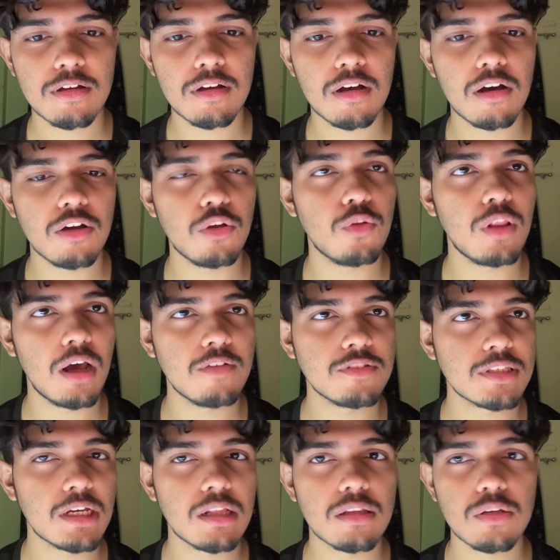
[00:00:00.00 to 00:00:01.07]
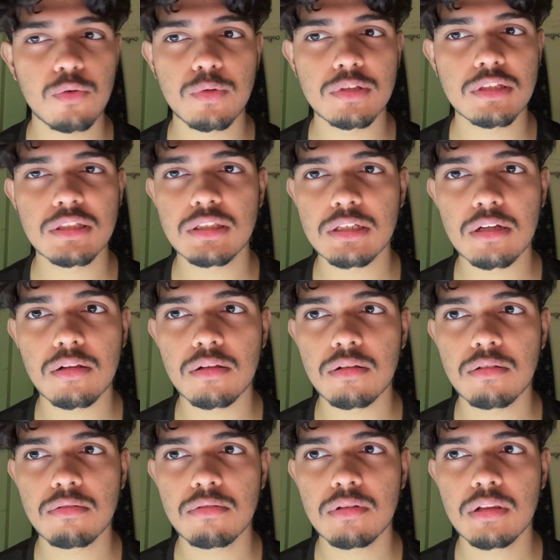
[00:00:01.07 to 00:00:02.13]
on your lifestyle. You can still
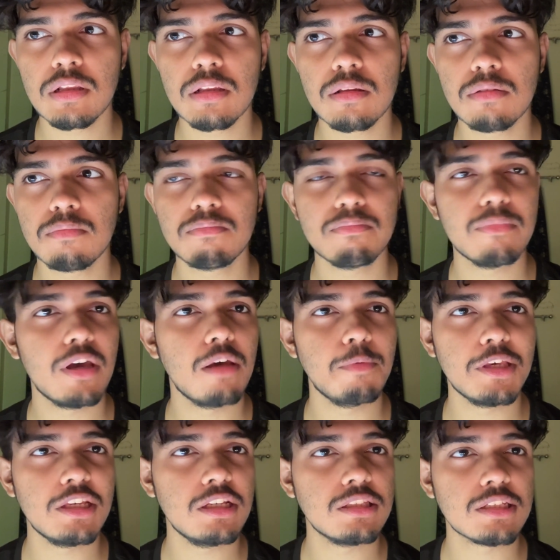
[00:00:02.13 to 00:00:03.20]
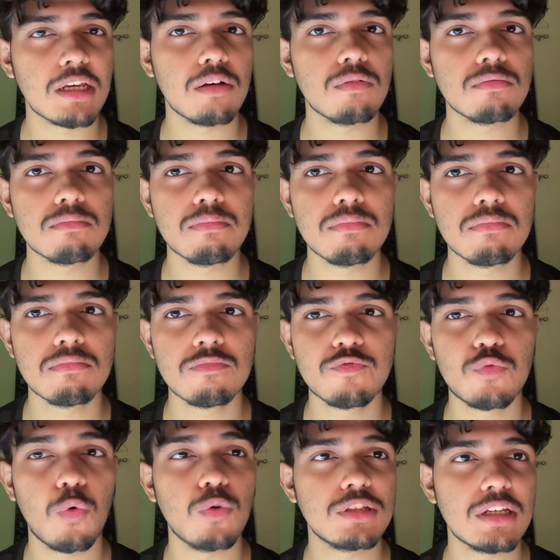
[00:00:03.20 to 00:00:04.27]
maybe eat out
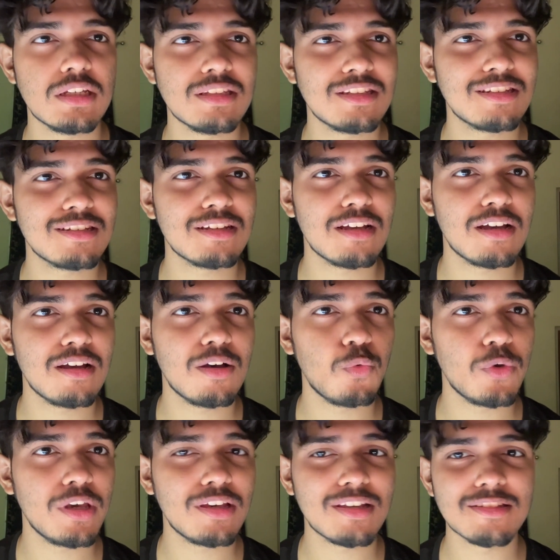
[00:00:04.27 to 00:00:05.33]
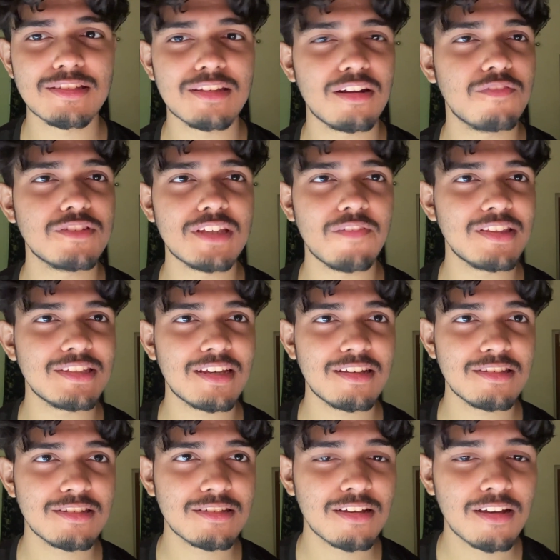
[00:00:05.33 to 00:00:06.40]
4 days a week instead of 7
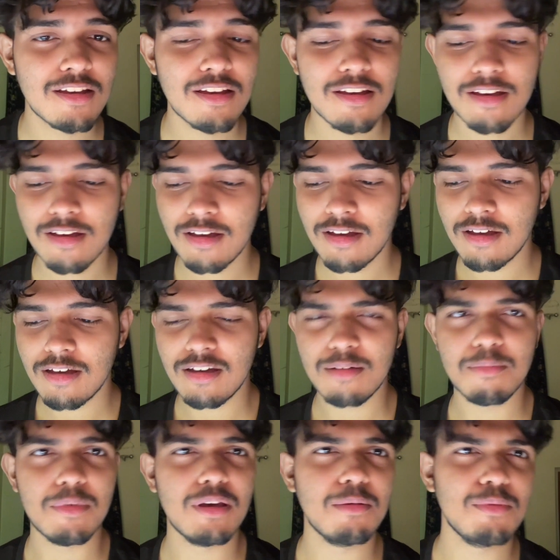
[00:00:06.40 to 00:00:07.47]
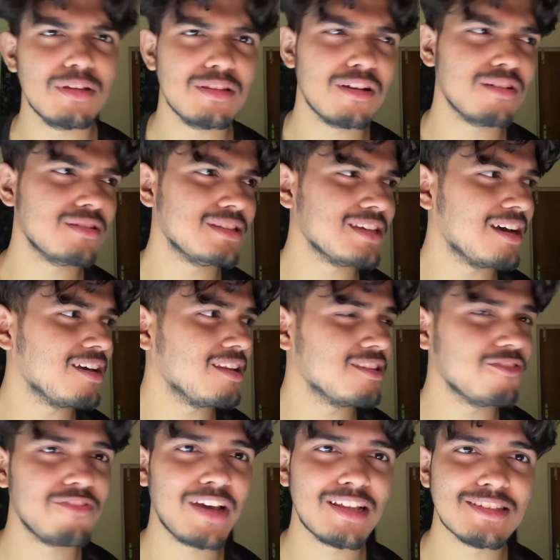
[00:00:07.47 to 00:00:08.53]
days. Maybe not dine at the
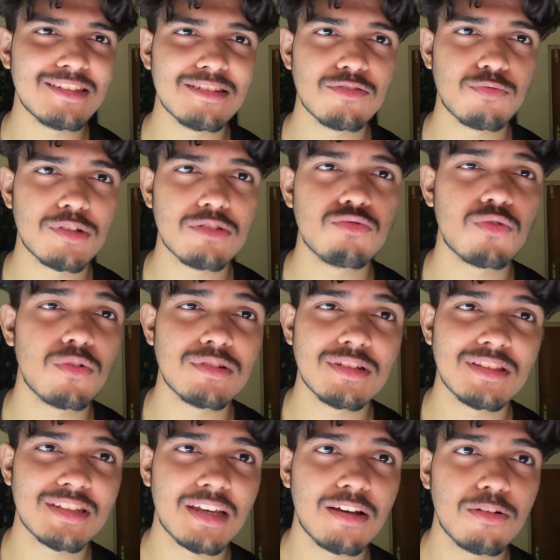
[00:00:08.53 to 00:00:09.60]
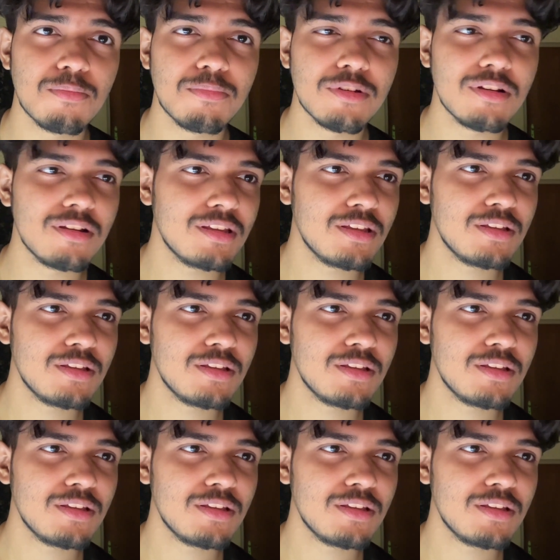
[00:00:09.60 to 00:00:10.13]
fanciest restaurant in town, but